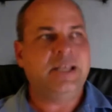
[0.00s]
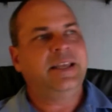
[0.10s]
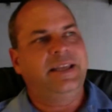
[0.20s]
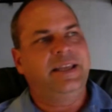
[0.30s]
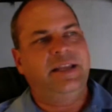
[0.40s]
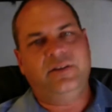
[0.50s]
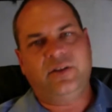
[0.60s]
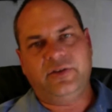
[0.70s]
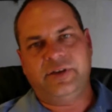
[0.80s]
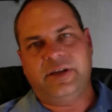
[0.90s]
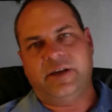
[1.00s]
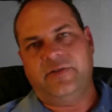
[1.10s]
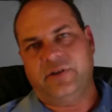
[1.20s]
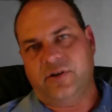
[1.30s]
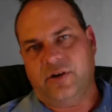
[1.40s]
Get the cold drink out of
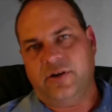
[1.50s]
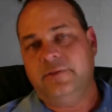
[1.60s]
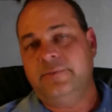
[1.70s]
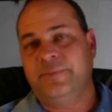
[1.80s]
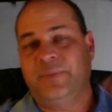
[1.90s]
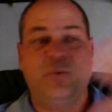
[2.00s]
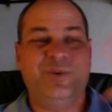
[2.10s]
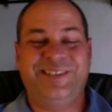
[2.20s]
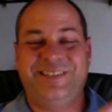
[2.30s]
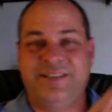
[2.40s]
the car, which is